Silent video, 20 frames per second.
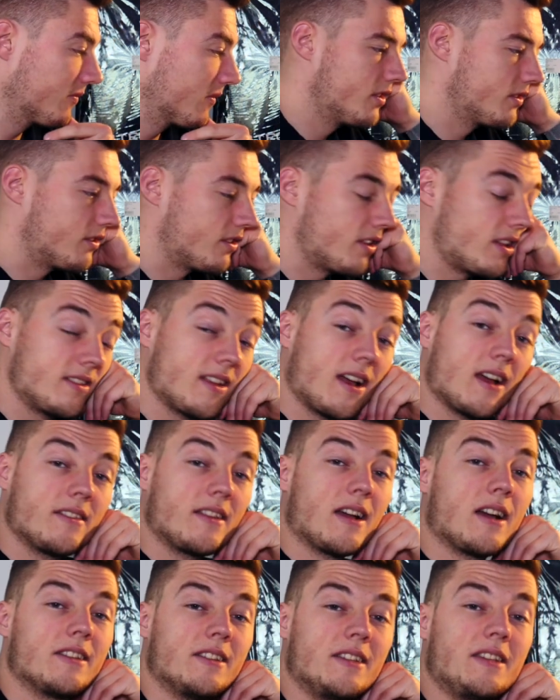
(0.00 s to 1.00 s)
So then
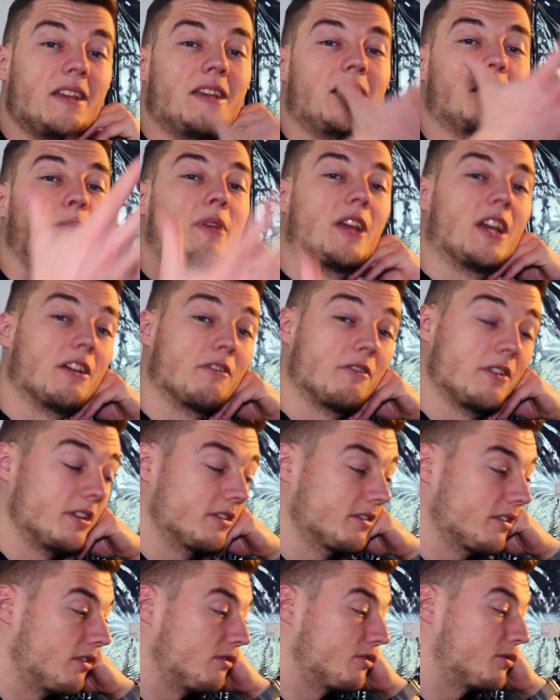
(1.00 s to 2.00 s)
that year
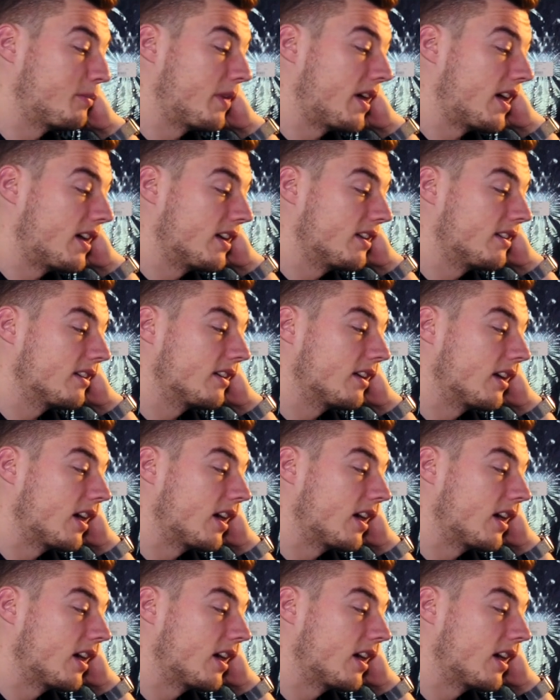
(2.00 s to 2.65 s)
period goes by,